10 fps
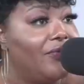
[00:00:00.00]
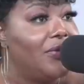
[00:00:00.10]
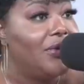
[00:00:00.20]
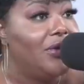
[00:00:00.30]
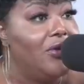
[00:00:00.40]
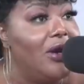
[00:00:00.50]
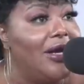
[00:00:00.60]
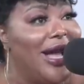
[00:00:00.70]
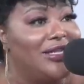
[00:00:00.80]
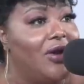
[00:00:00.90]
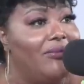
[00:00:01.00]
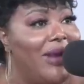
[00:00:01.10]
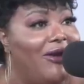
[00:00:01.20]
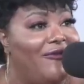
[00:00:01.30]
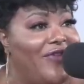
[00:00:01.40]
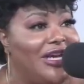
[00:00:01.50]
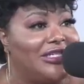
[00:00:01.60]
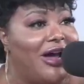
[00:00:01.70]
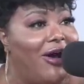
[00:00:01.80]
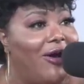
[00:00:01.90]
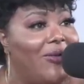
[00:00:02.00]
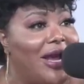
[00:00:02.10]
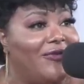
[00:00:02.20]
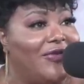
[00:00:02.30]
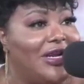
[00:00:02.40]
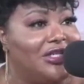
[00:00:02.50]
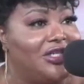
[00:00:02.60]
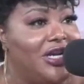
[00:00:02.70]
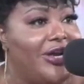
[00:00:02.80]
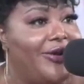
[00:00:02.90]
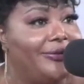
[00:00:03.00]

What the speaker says: You done got your mouth fixed already for this shit.